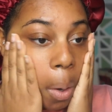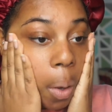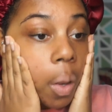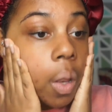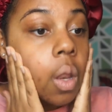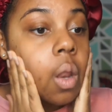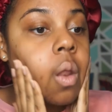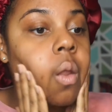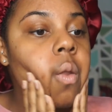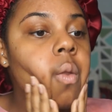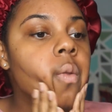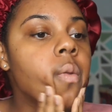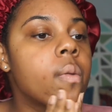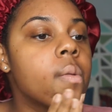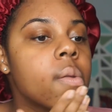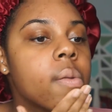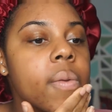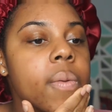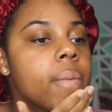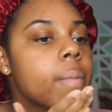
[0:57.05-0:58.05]
The owner
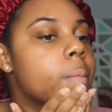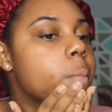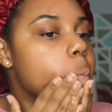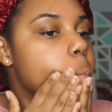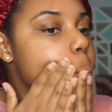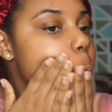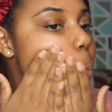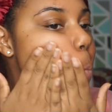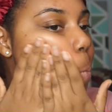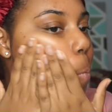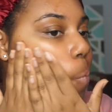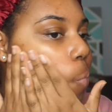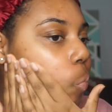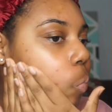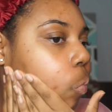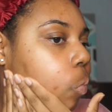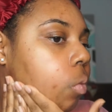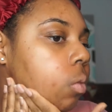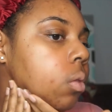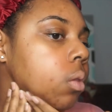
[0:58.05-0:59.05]
takes a lot of
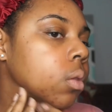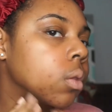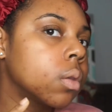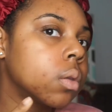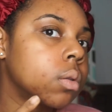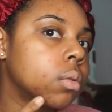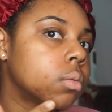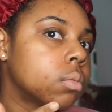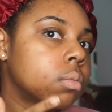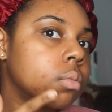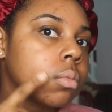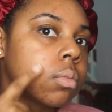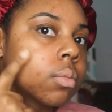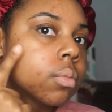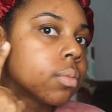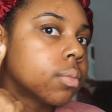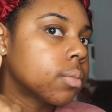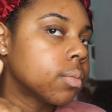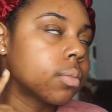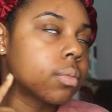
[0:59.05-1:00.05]
consideration for people with
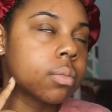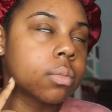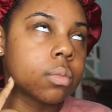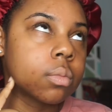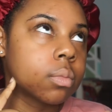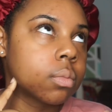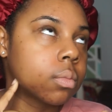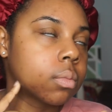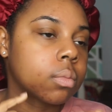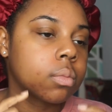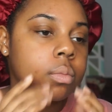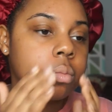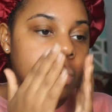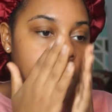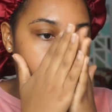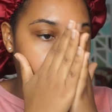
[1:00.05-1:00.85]
eczema, and I'm one of those people.